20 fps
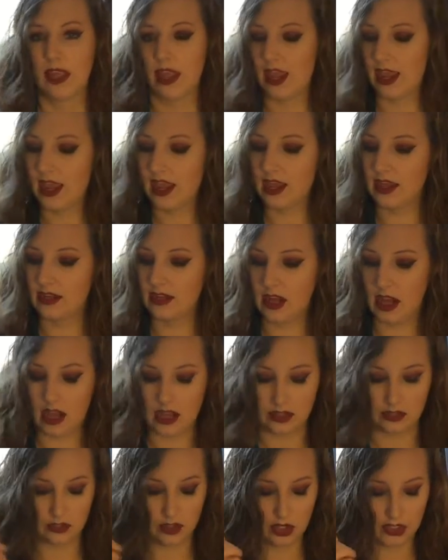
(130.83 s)
And
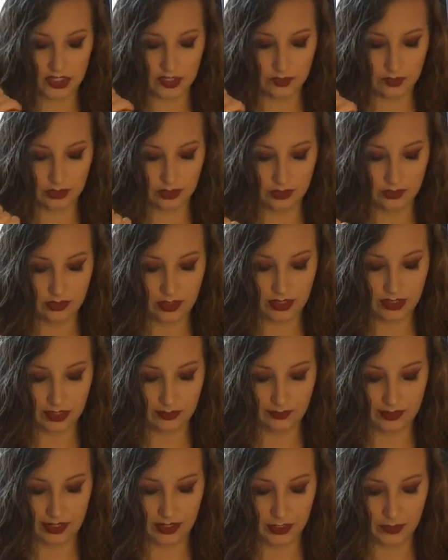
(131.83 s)
Jonteblu, the
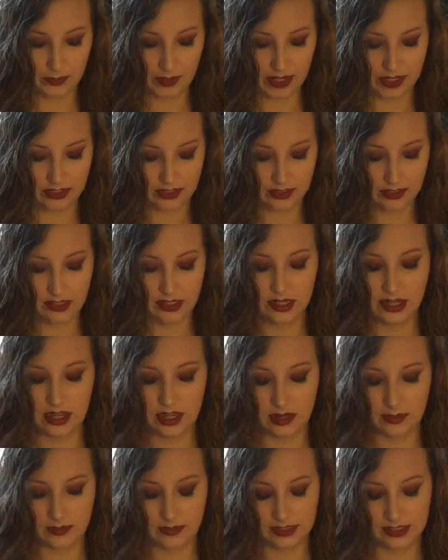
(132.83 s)
lip liner pencil,
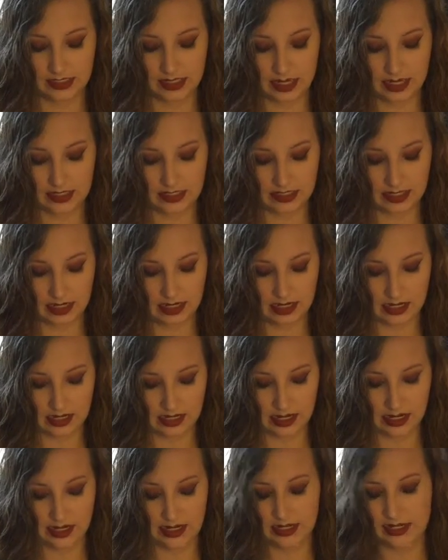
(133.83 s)
says
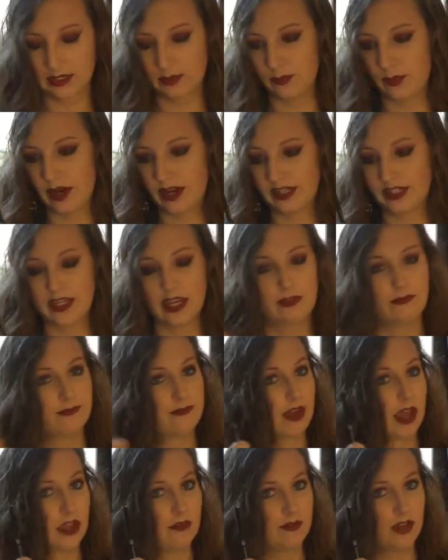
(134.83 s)
it is priced at
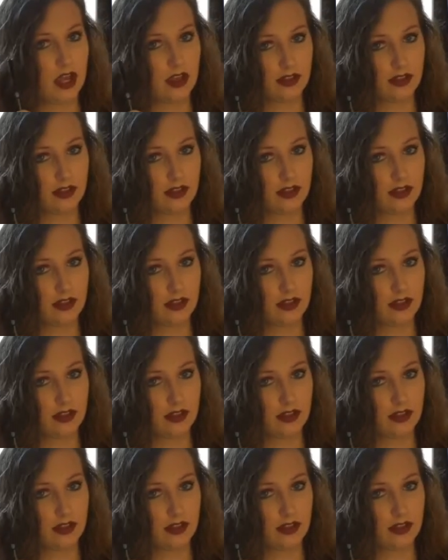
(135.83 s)
$5.